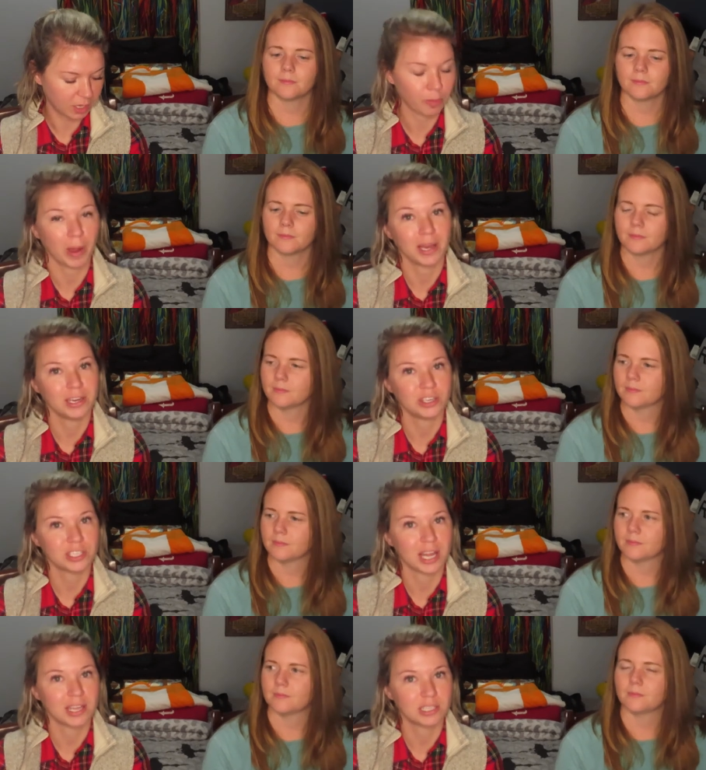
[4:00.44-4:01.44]
Speaker 1: like Hermione
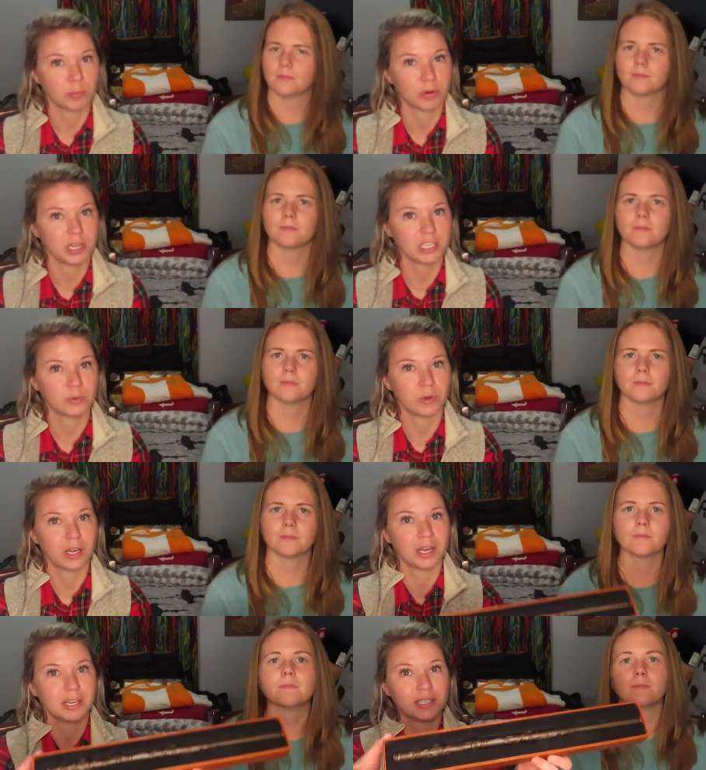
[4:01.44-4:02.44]
just has the prettiest
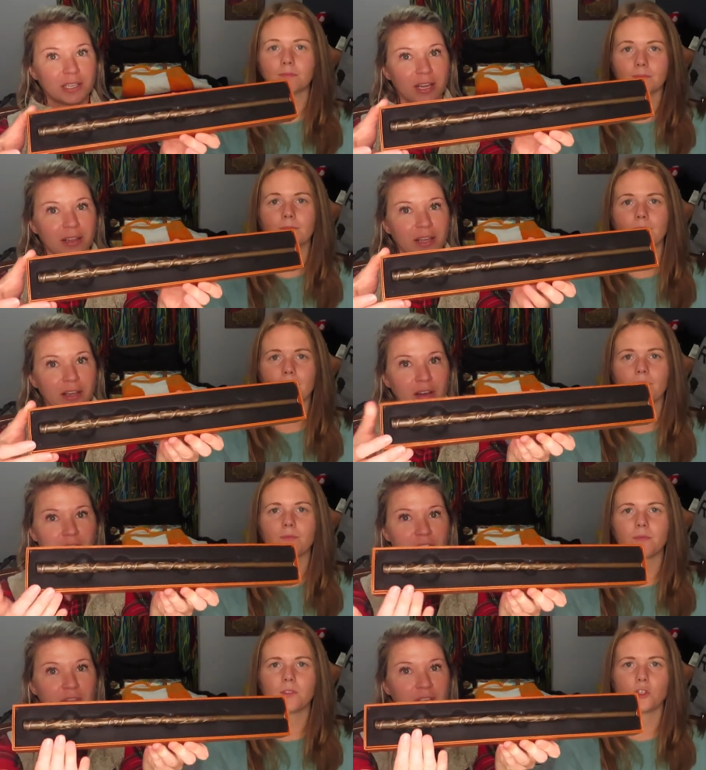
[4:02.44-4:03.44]
wand. It's got like
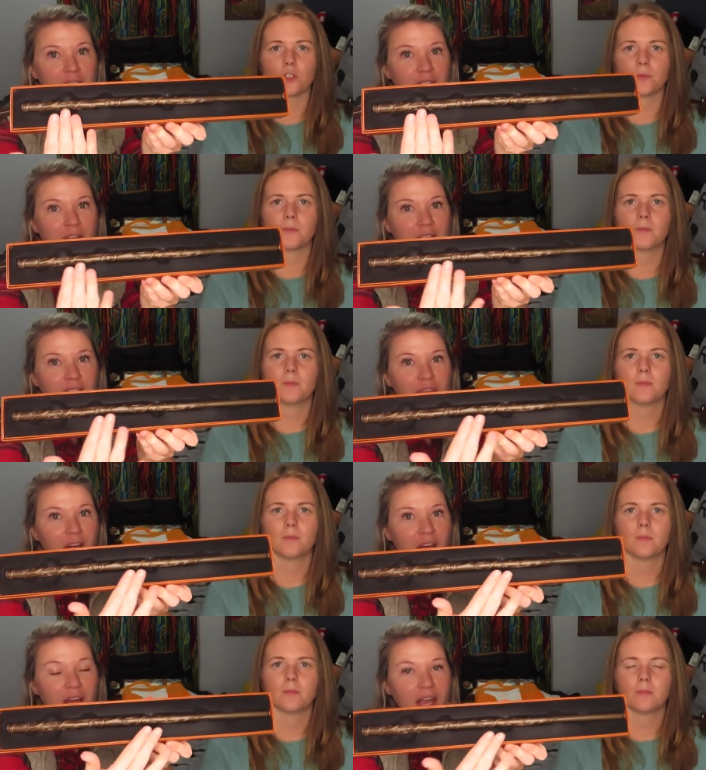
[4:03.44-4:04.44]
all of the the
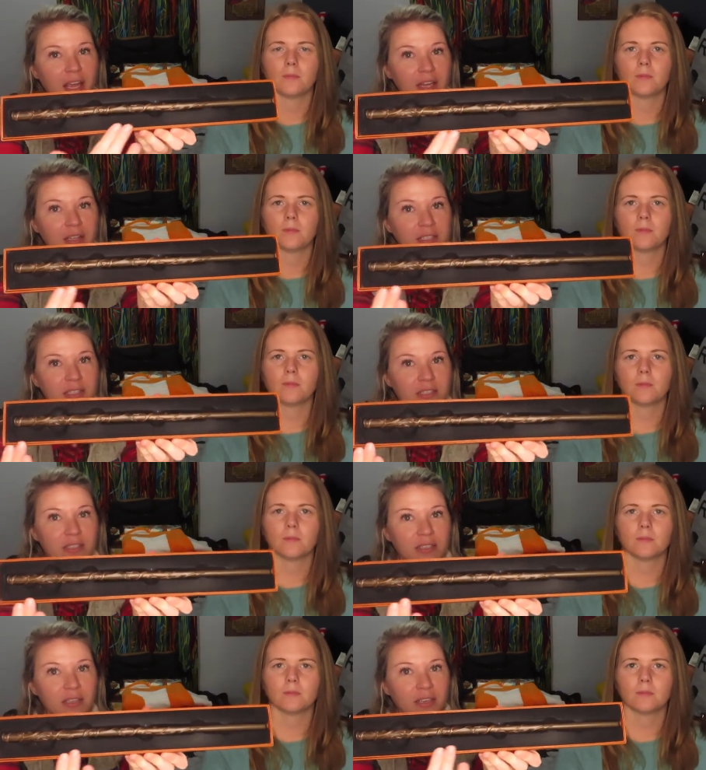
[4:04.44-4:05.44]
vines
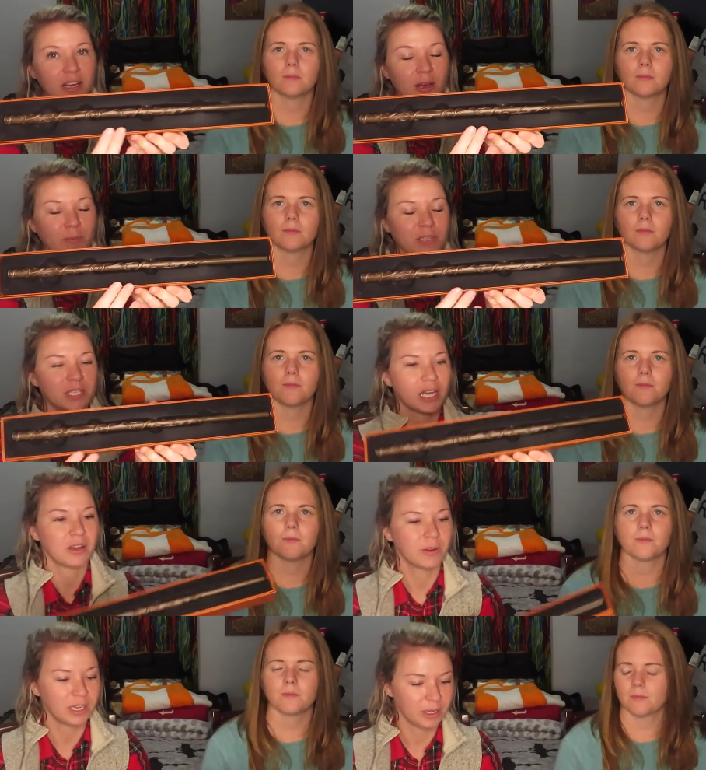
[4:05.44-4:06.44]
up and
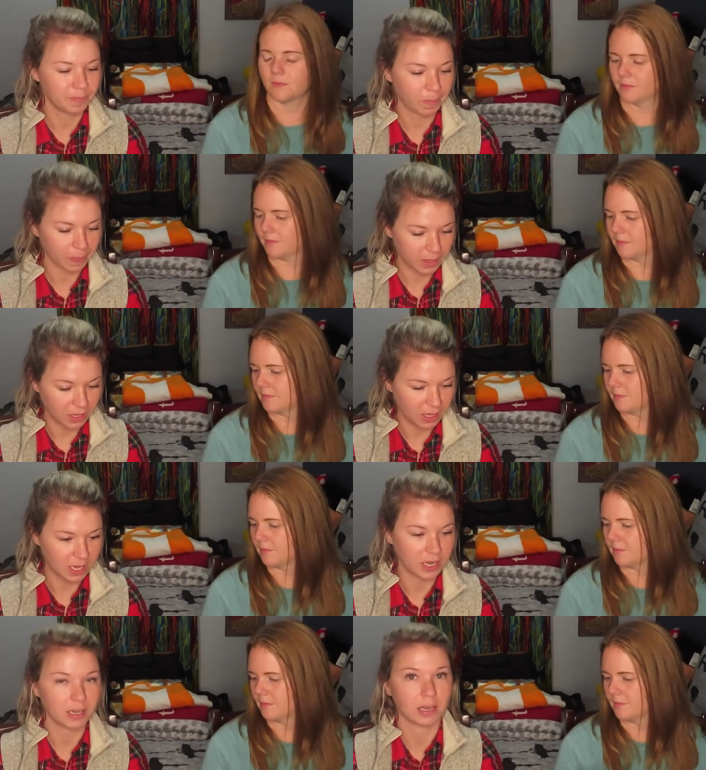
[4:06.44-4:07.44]
down it. And
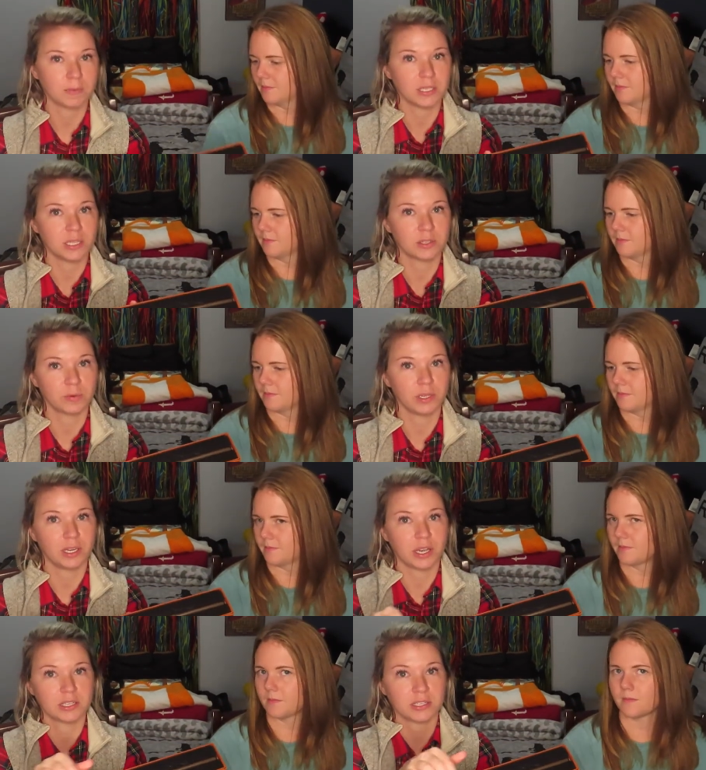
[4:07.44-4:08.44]
then it comes in this
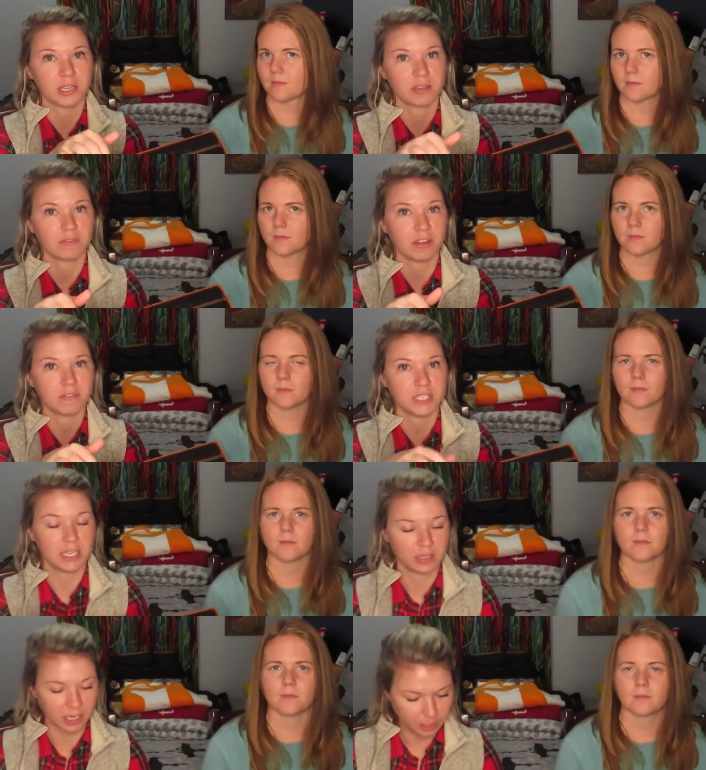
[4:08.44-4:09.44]
really nice like
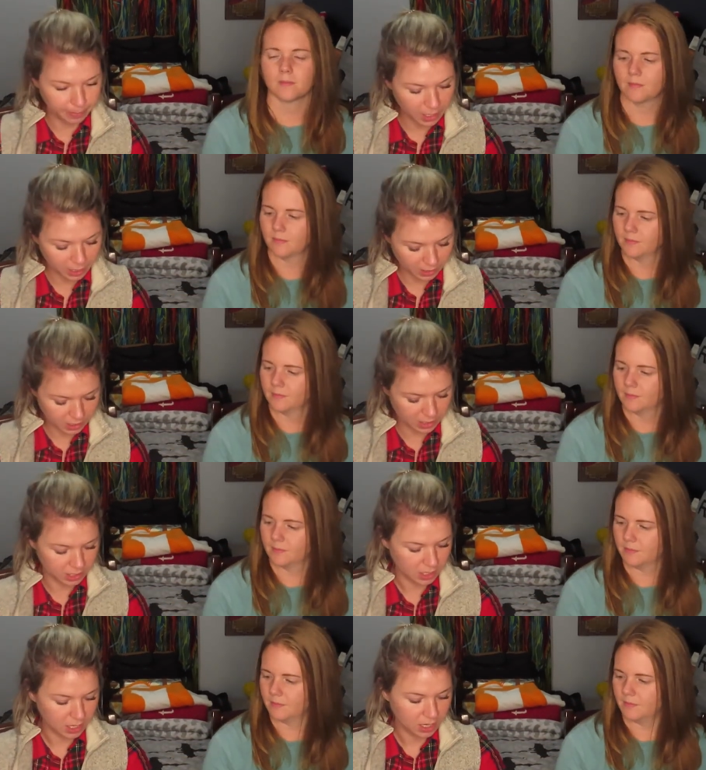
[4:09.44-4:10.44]
velveteen lined
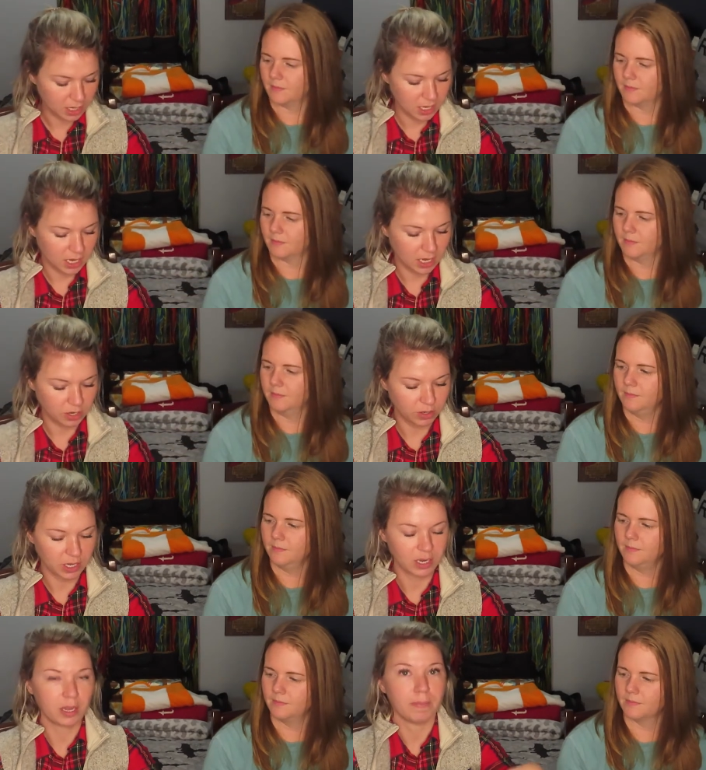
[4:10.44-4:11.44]
box and you
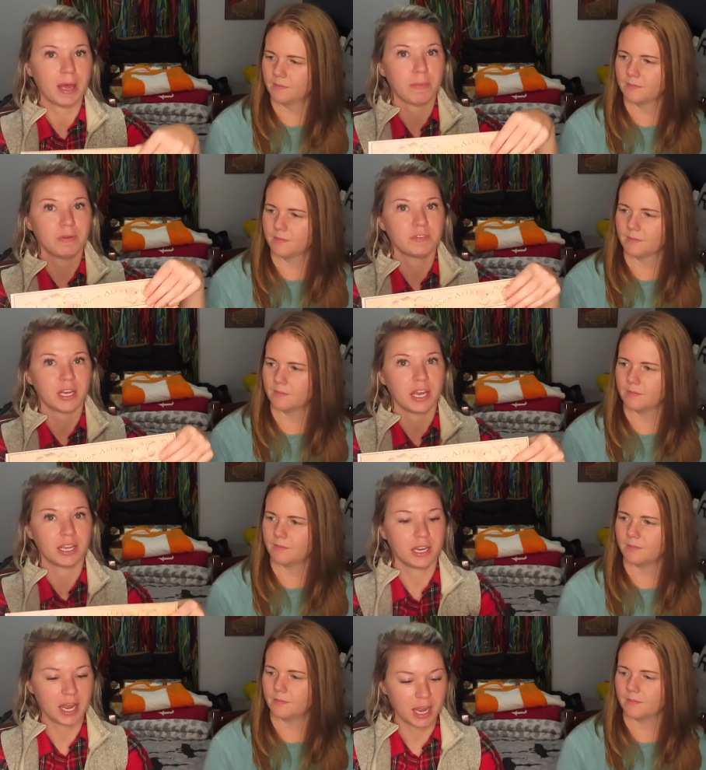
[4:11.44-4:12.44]
get a map of
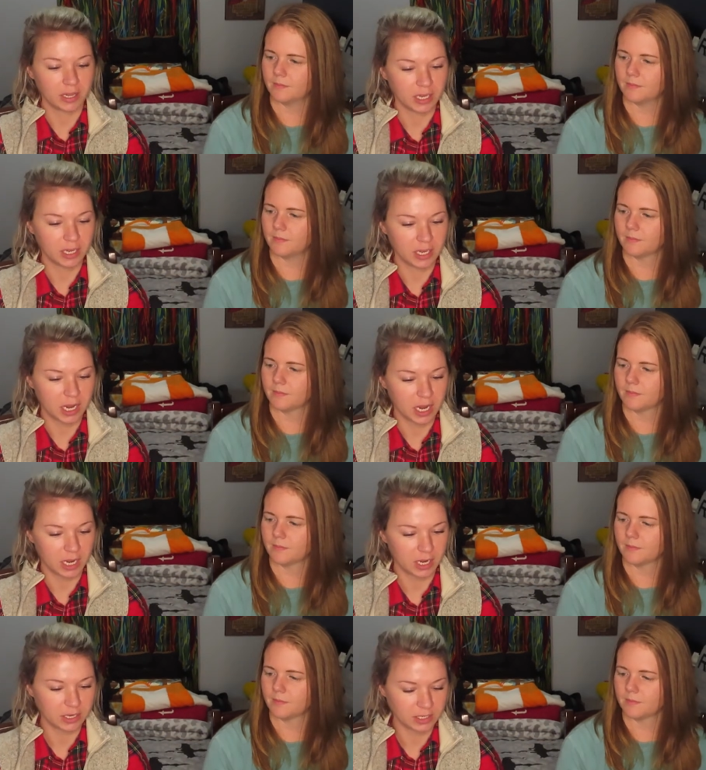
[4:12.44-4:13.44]
Diagon Alley
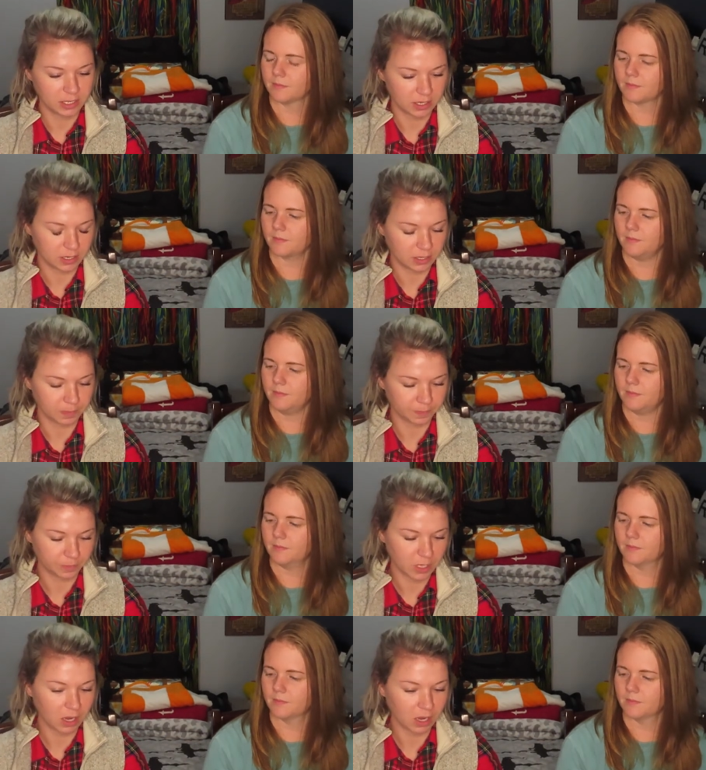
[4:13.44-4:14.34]
and um,